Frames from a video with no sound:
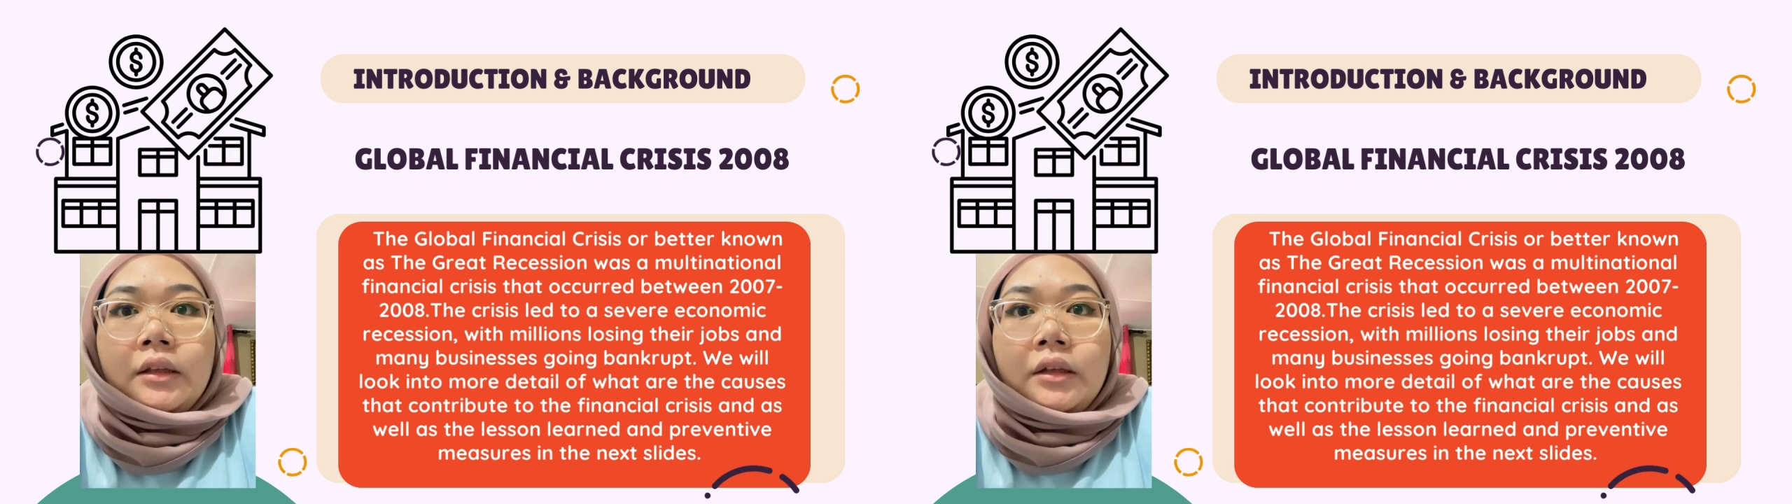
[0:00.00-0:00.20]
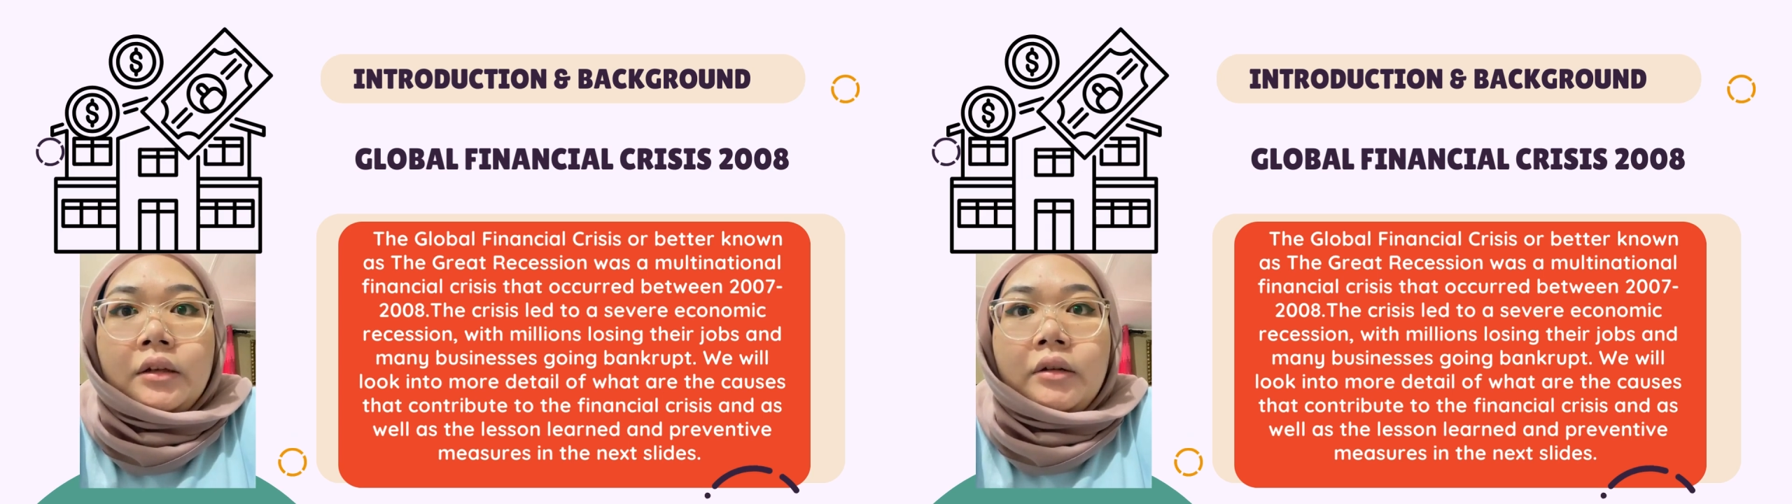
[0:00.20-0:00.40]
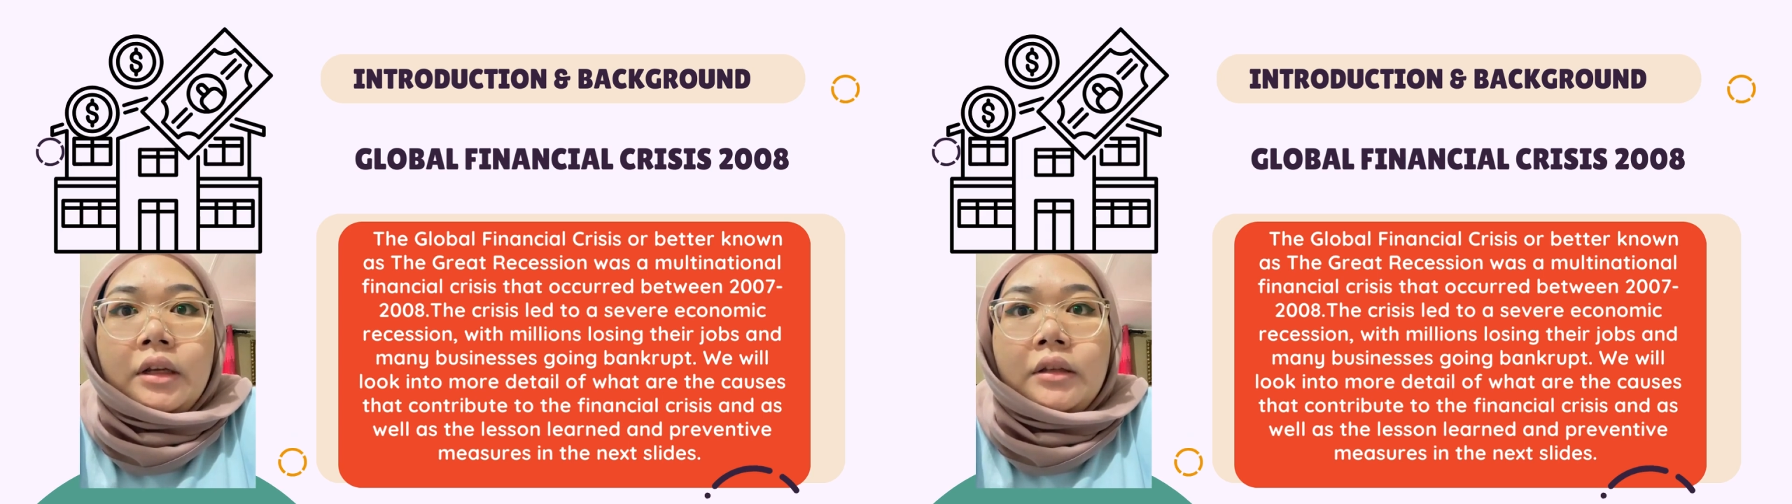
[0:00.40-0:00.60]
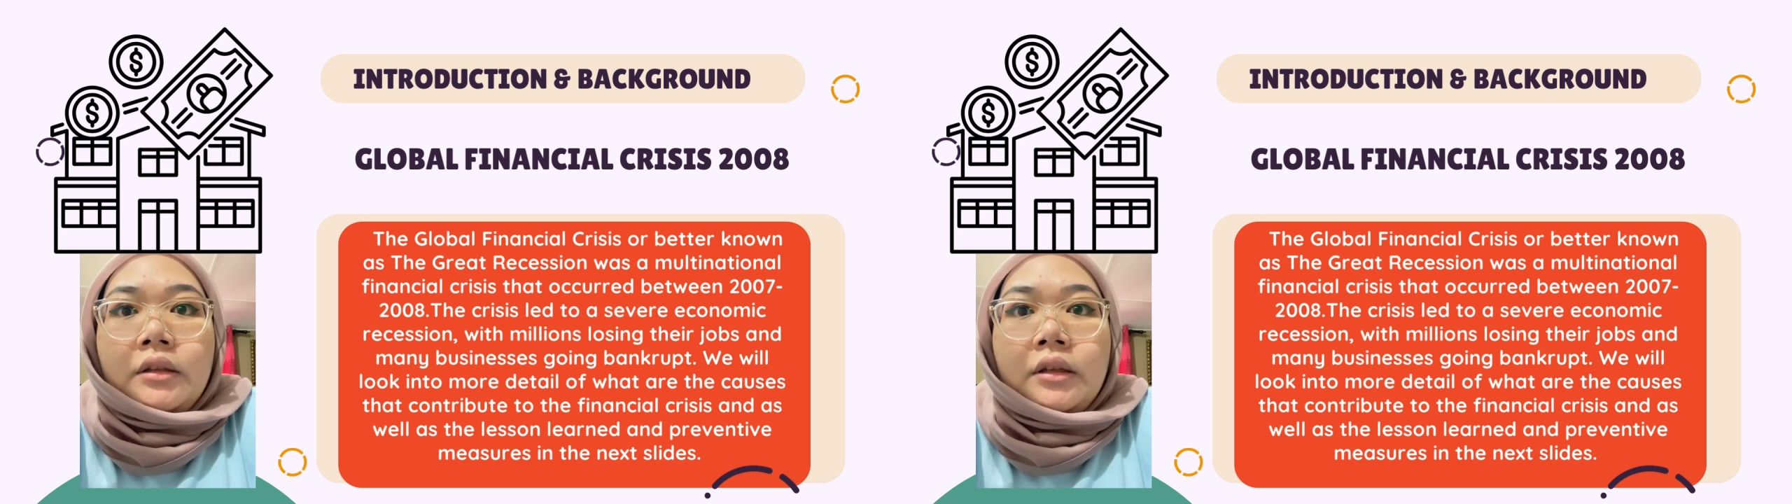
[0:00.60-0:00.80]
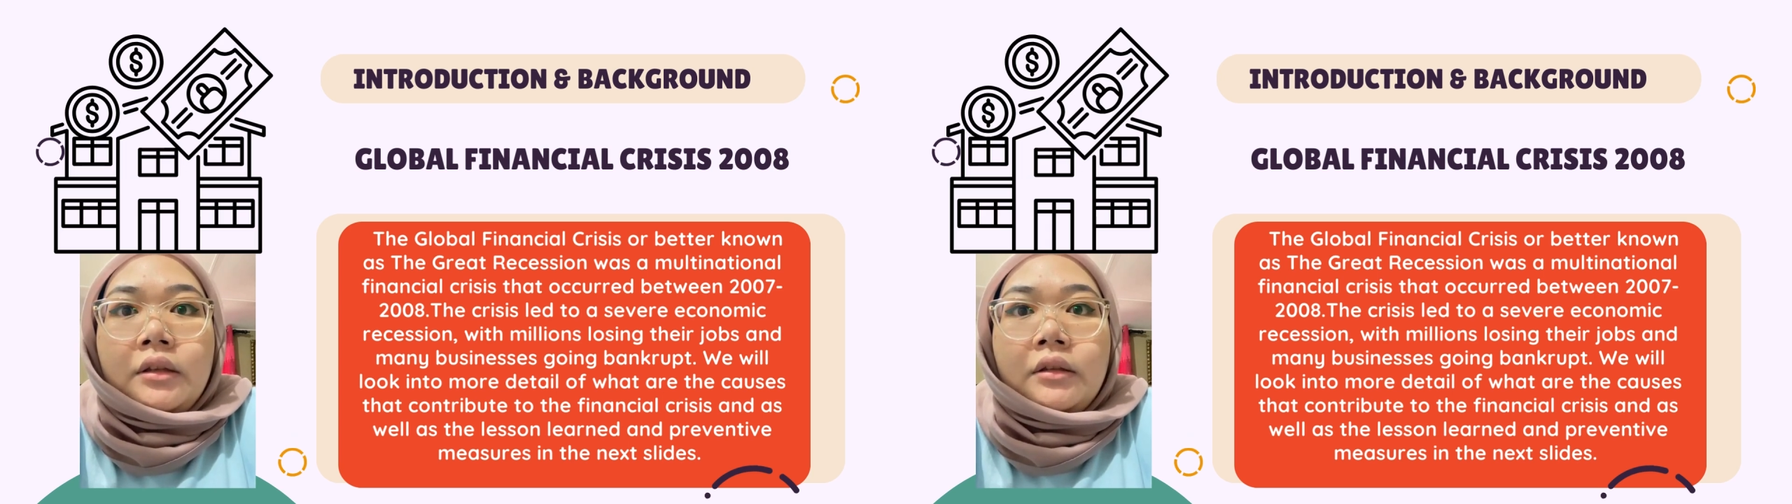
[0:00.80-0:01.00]
The
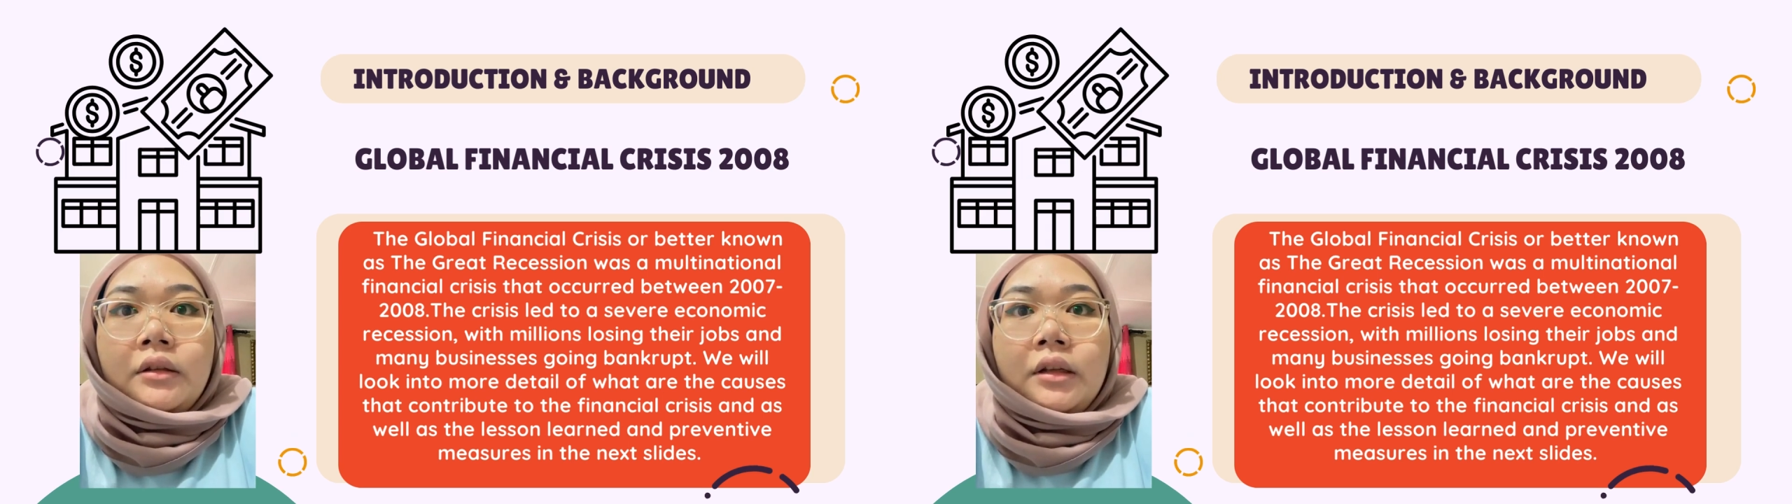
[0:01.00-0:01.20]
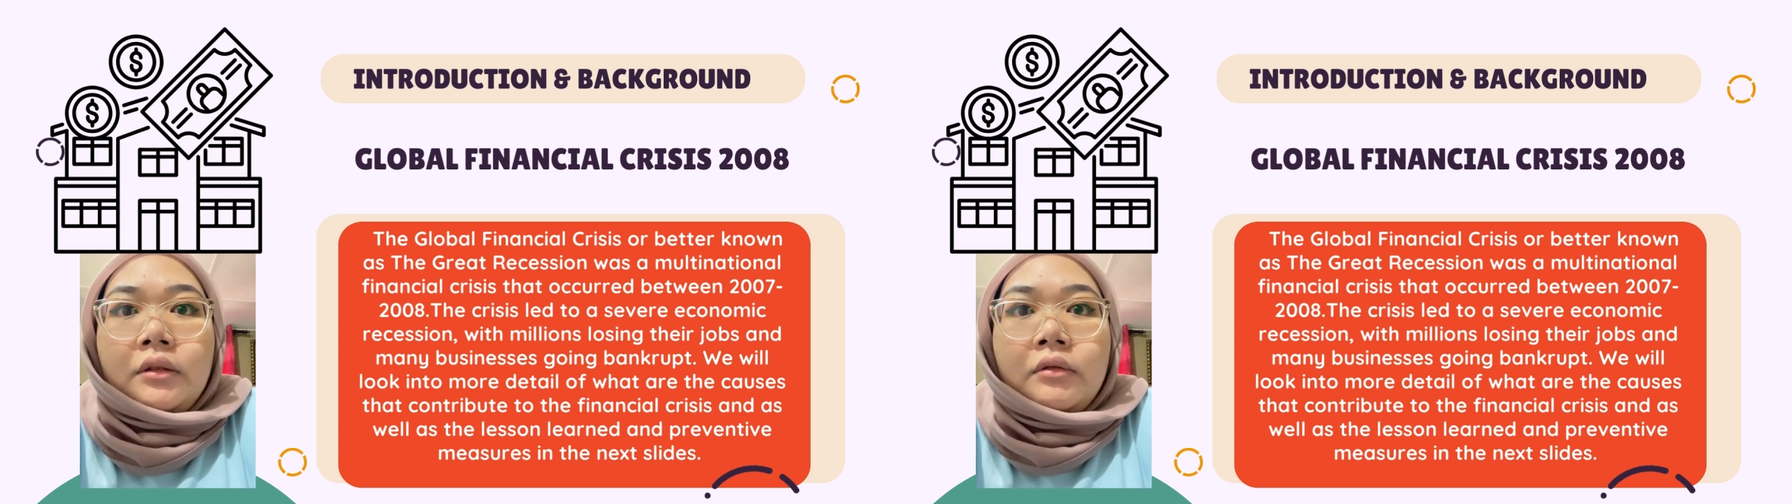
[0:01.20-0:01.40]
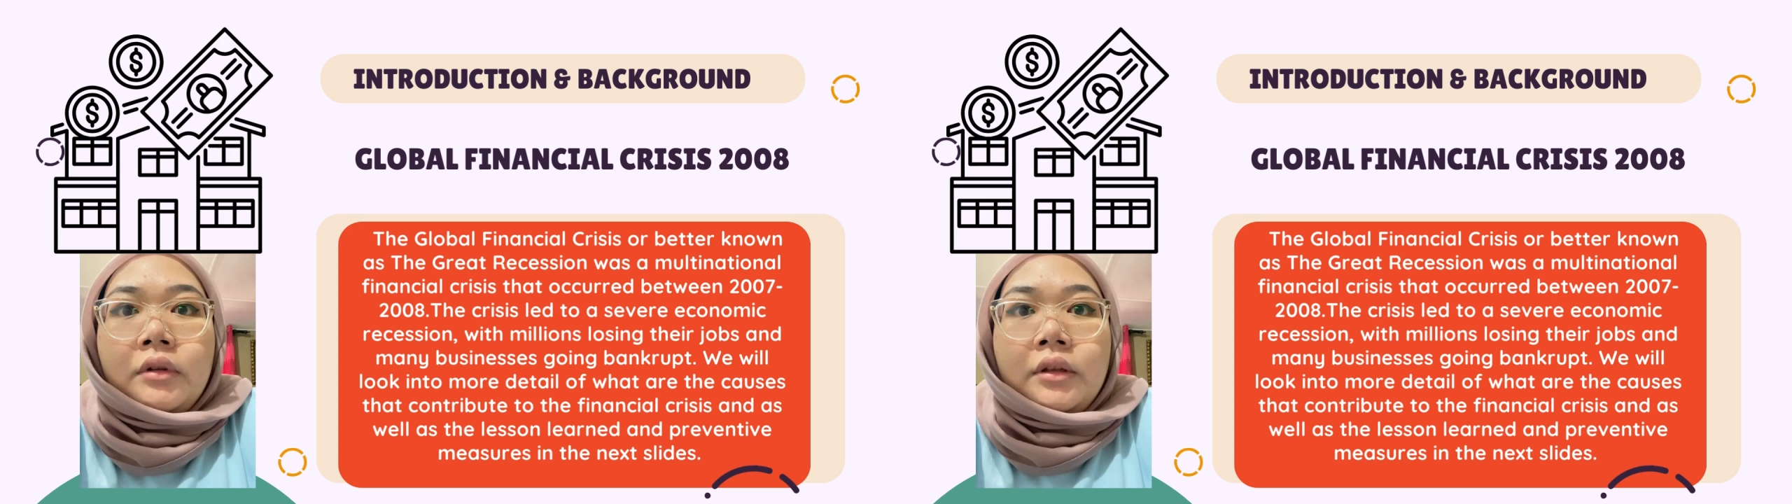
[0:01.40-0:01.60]
crisis led to